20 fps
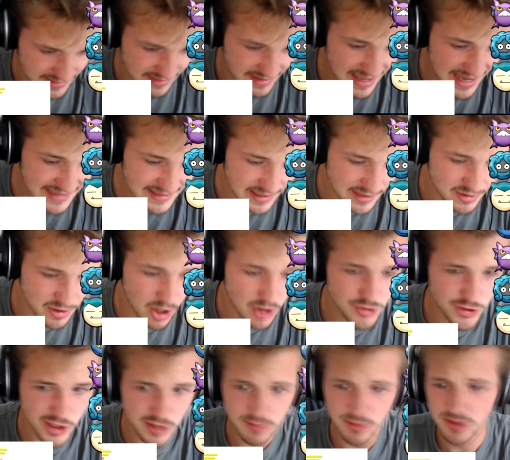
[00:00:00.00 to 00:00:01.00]
Yes, I know
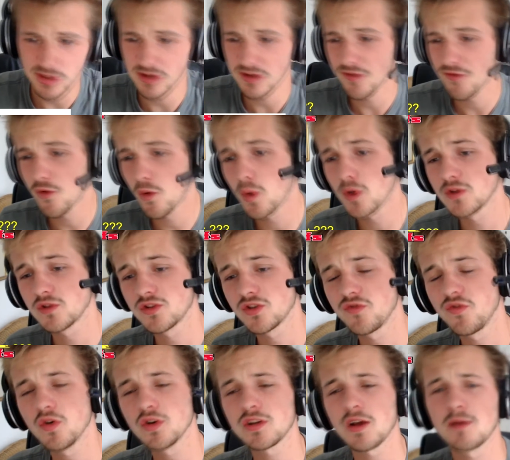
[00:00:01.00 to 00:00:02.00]
Seismitoad has
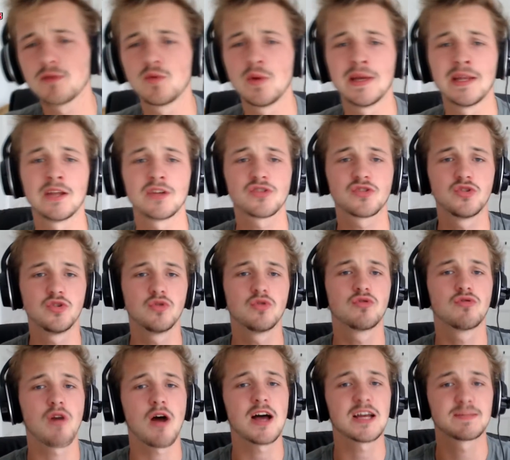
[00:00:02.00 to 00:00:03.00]
4 times weakness to
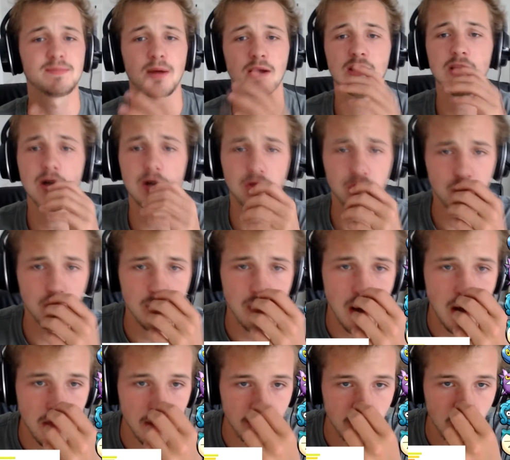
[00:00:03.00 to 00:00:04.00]
Grass, but look through
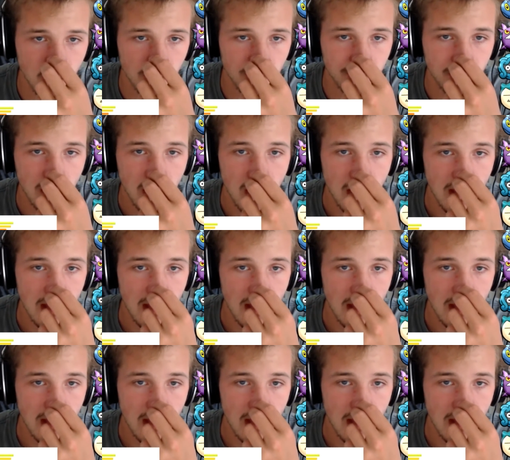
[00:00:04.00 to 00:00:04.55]
my other mons.